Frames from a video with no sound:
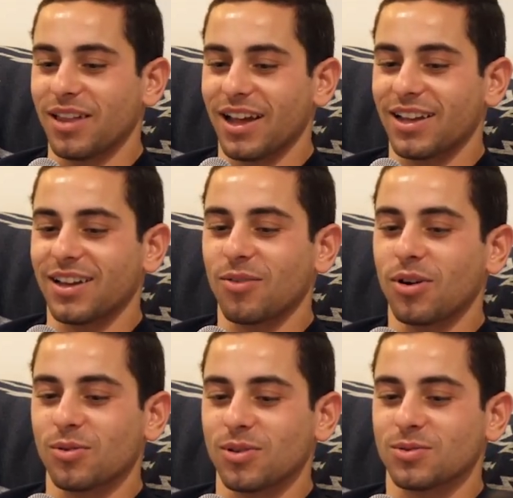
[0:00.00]
like
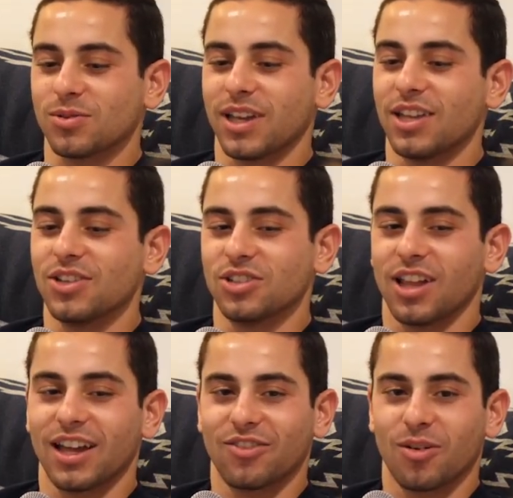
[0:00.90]
what what's Hinge
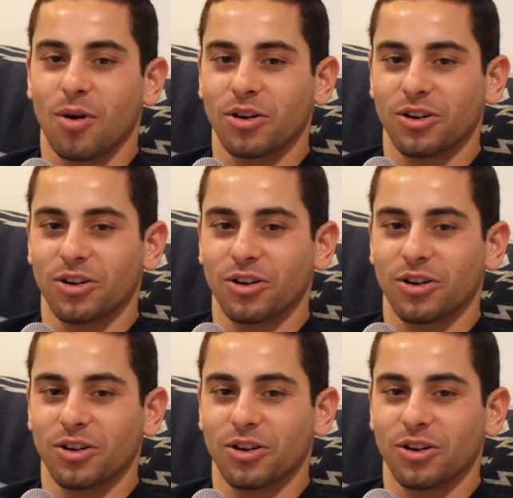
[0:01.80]
like from